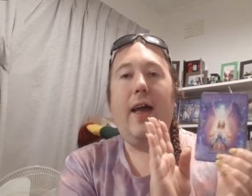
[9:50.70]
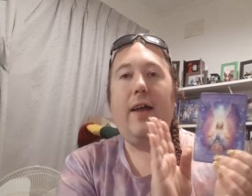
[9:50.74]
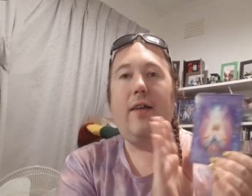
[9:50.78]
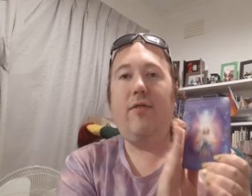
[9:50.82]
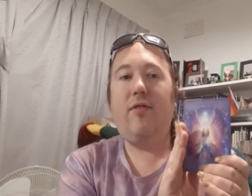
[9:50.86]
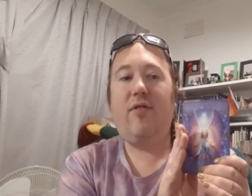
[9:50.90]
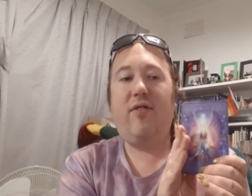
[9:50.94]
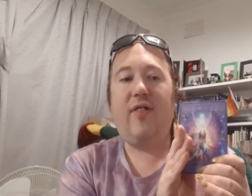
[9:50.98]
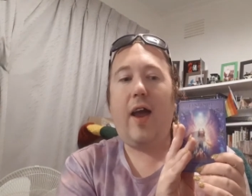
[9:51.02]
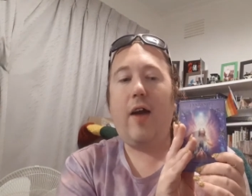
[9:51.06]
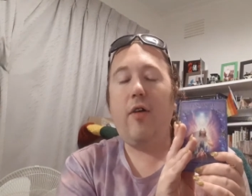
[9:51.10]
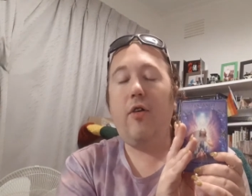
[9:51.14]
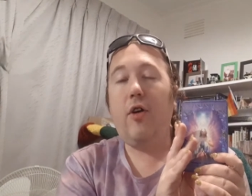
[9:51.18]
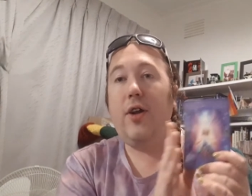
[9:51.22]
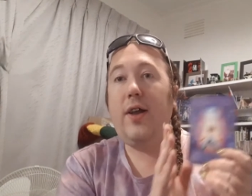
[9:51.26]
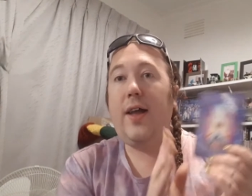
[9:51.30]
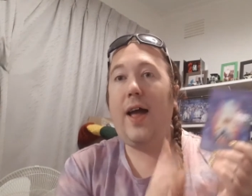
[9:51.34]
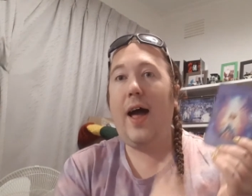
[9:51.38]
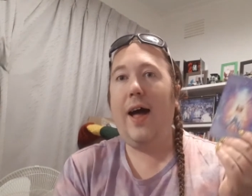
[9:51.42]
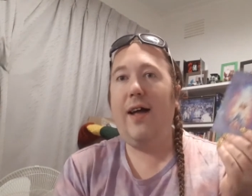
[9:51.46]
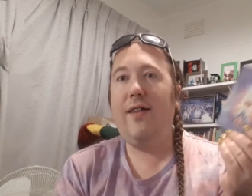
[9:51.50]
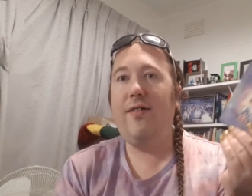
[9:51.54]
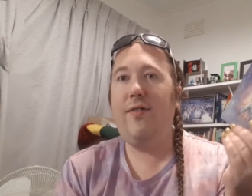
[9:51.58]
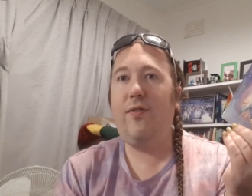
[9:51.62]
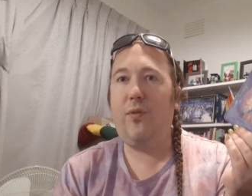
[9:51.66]
Tarot
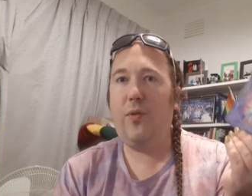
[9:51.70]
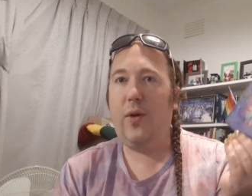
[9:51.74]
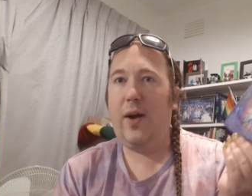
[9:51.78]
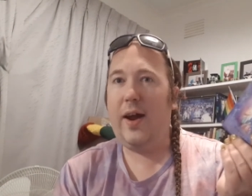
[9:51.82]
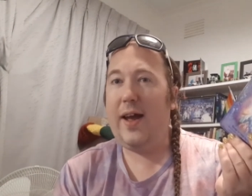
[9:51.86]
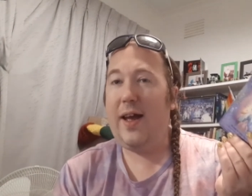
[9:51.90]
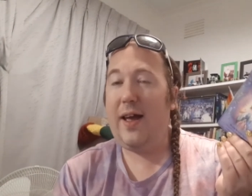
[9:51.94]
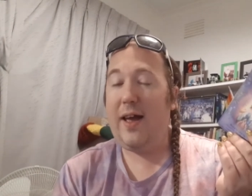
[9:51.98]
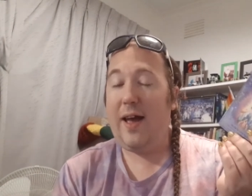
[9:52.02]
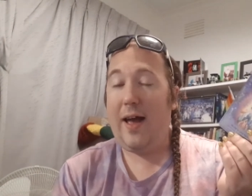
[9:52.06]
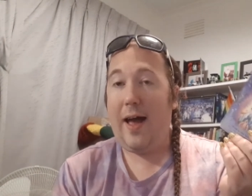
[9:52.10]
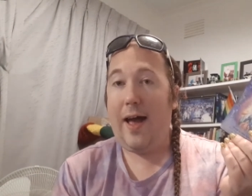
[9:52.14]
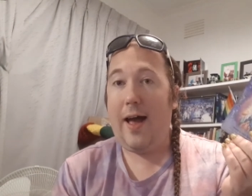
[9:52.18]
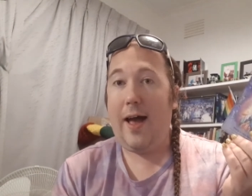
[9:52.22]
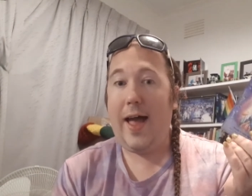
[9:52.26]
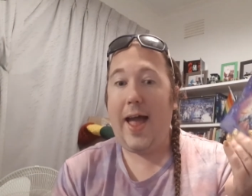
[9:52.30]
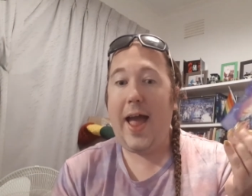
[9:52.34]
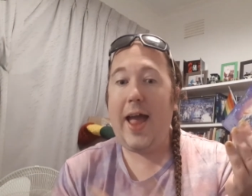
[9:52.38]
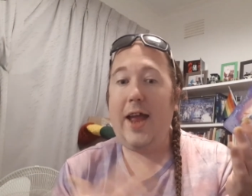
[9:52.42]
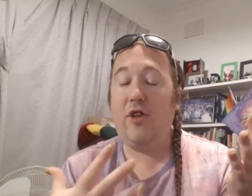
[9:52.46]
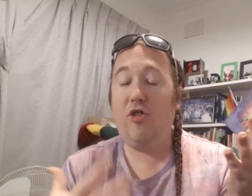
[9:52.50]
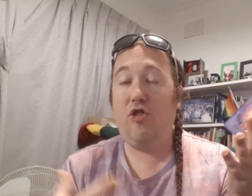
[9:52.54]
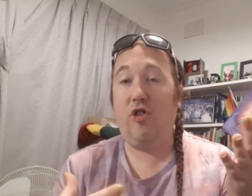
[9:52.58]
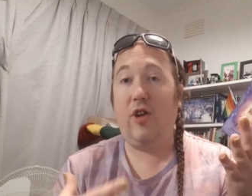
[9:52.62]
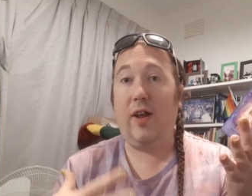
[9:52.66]
cards for
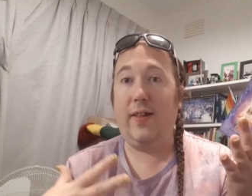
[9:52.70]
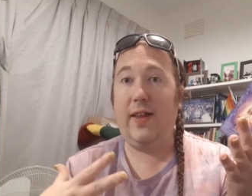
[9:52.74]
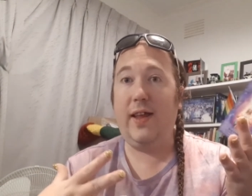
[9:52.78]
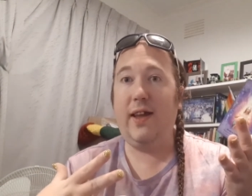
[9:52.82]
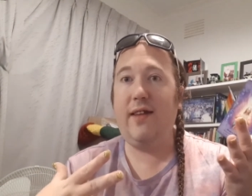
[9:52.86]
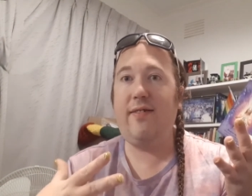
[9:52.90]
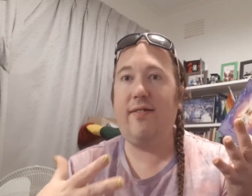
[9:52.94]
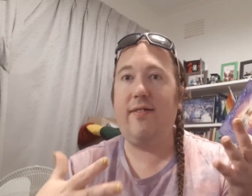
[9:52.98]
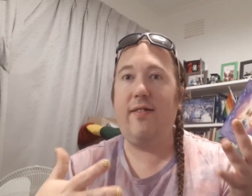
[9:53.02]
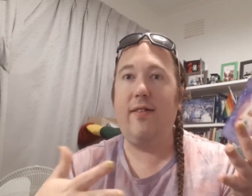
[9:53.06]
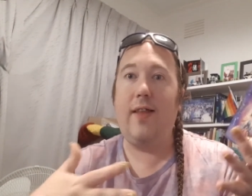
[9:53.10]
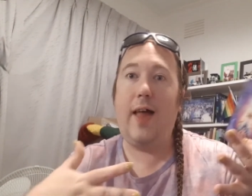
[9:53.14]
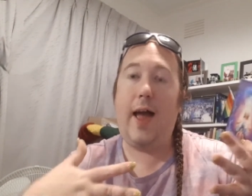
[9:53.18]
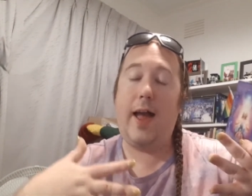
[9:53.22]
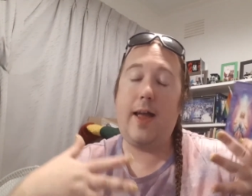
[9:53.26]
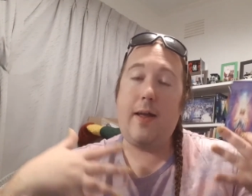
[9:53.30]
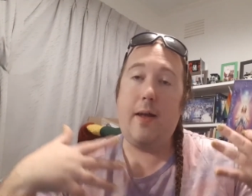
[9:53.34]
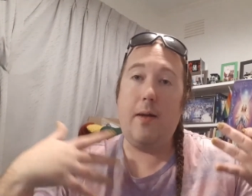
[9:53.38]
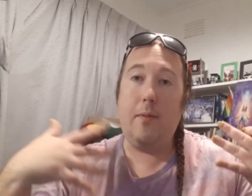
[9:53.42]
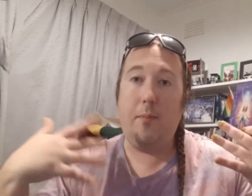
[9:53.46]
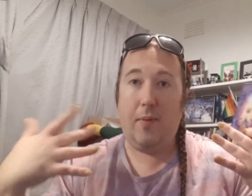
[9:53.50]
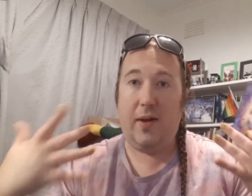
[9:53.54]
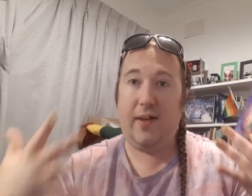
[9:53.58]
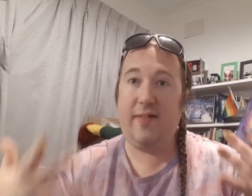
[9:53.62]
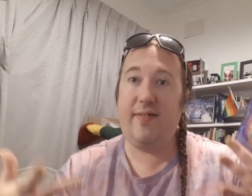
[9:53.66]
angelics
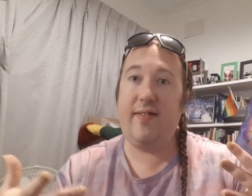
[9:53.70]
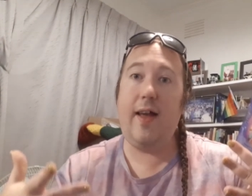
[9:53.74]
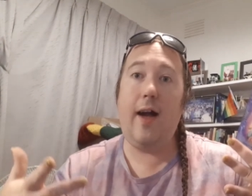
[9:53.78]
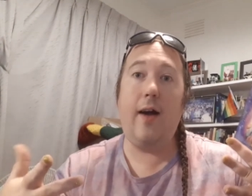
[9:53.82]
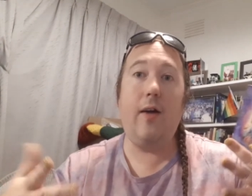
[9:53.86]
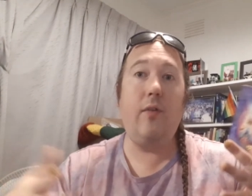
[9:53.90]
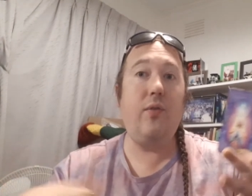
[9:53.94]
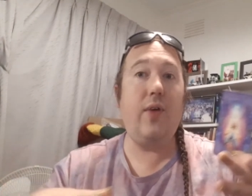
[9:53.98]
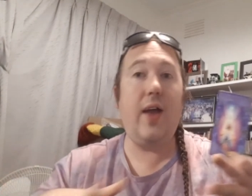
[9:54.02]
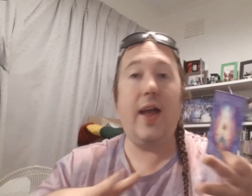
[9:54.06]
like myself,